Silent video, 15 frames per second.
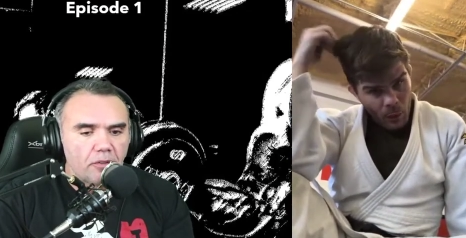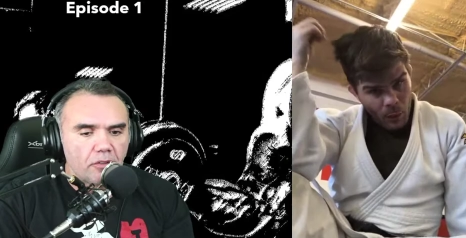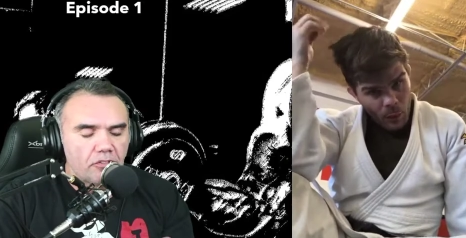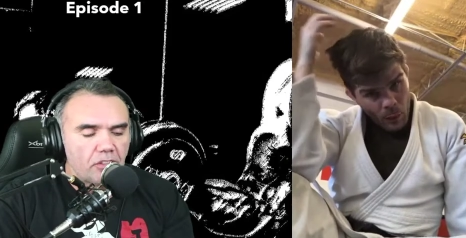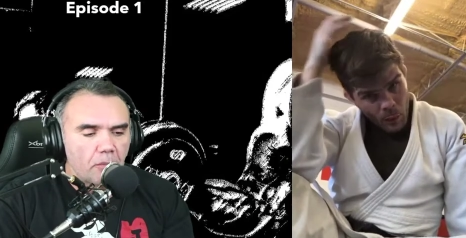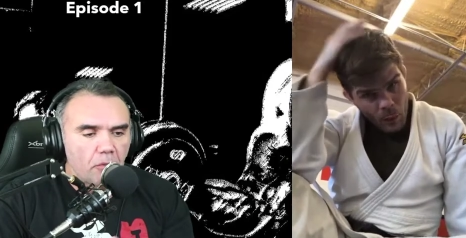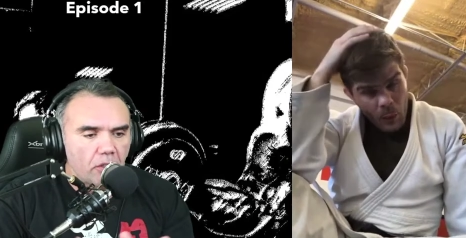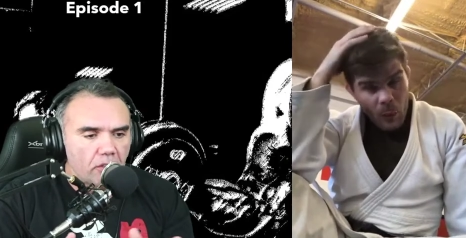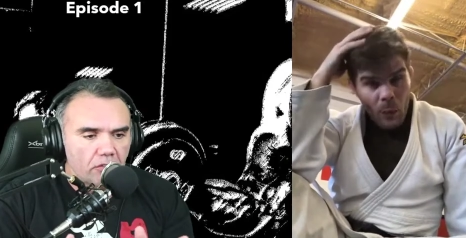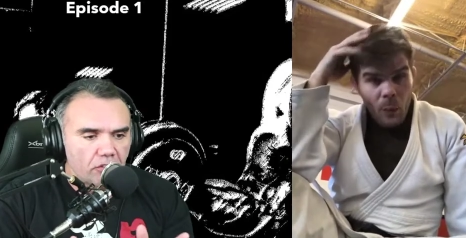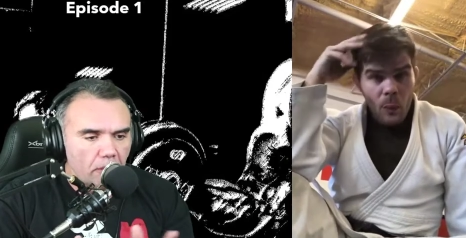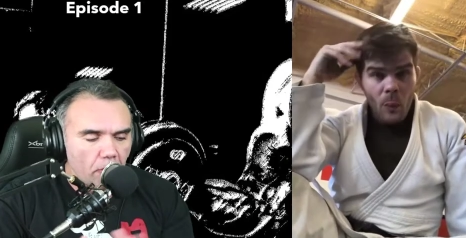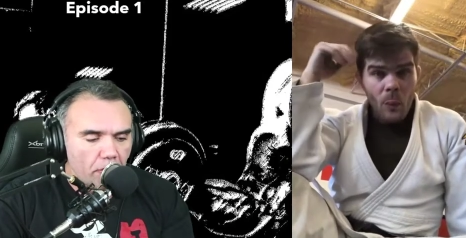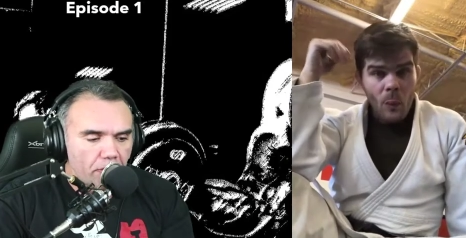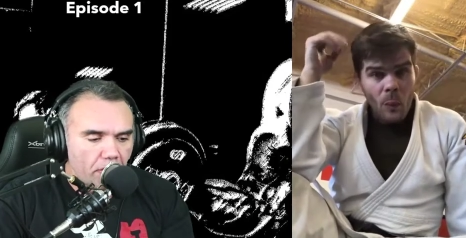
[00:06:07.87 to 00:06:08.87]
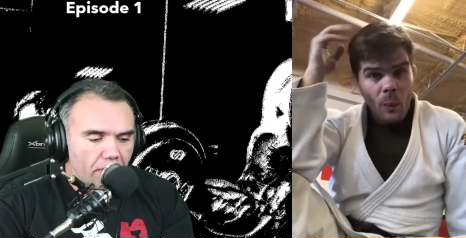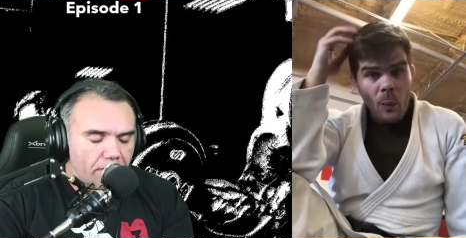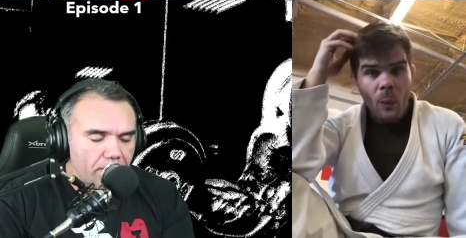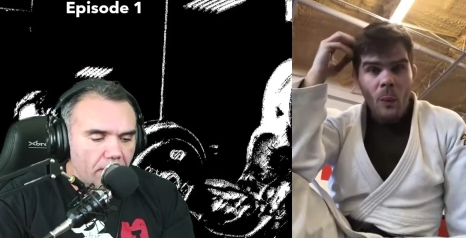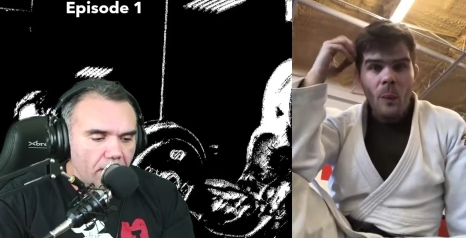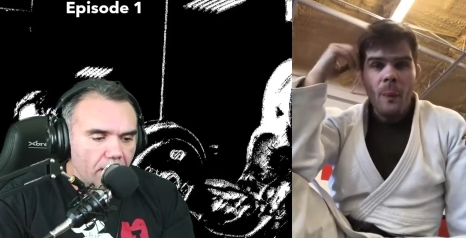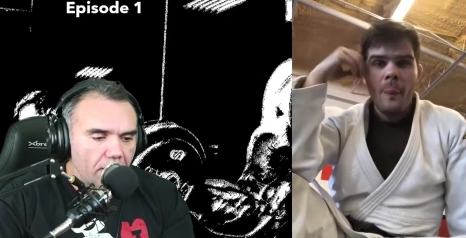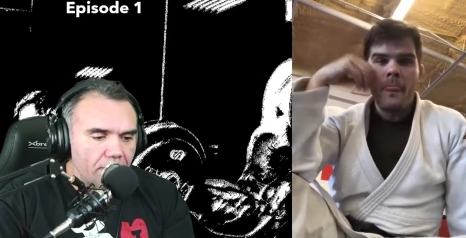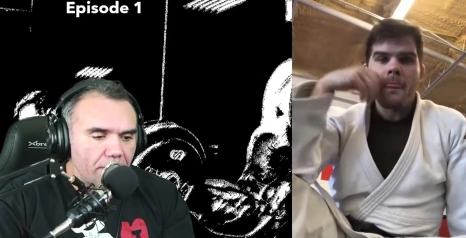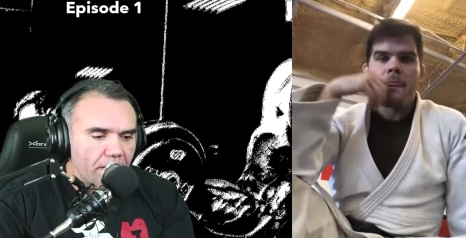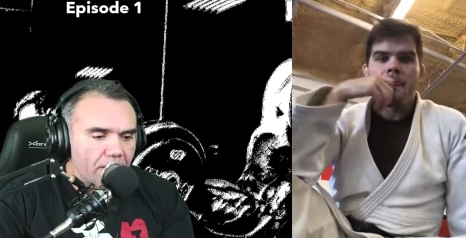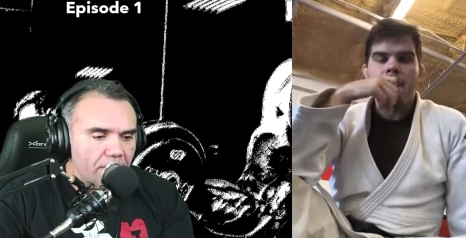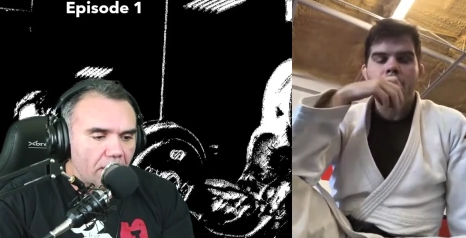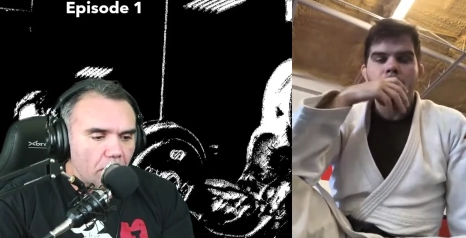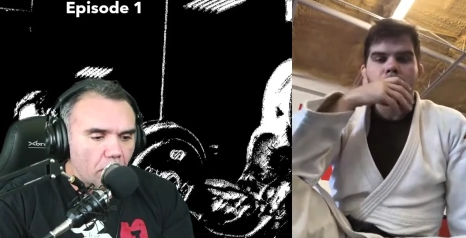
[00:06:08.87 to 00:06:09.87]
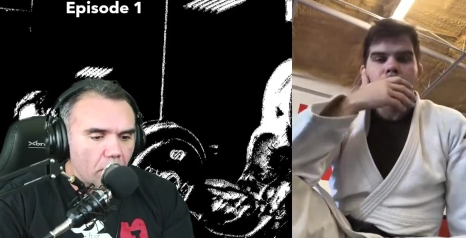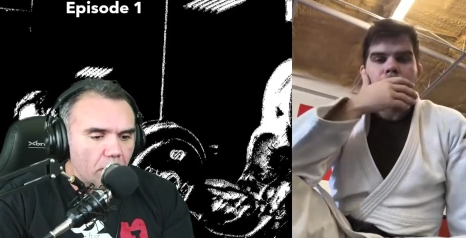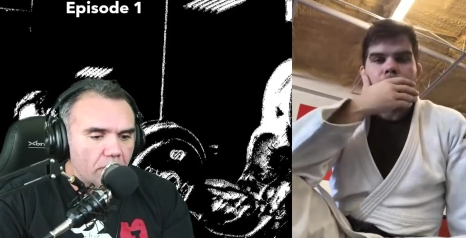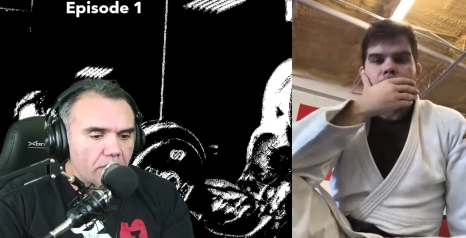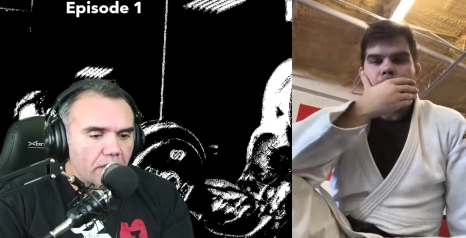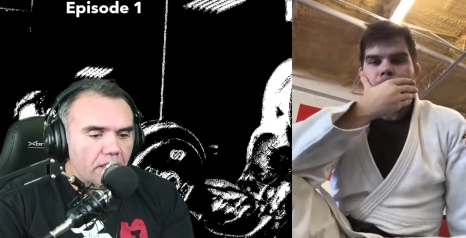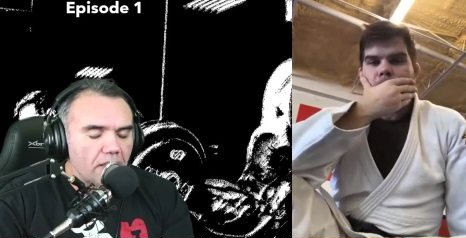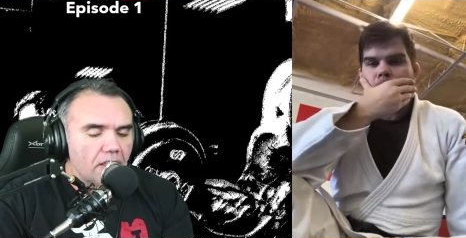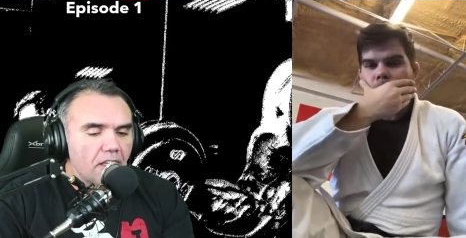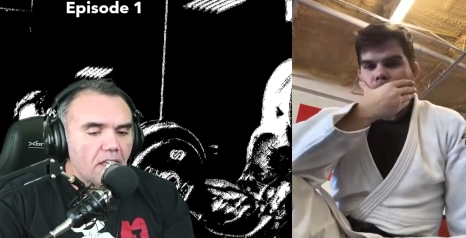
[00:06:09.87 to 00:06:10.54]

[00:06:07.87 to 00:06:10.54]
Speaker 1: Someone, some of your uh, fans that wrote, and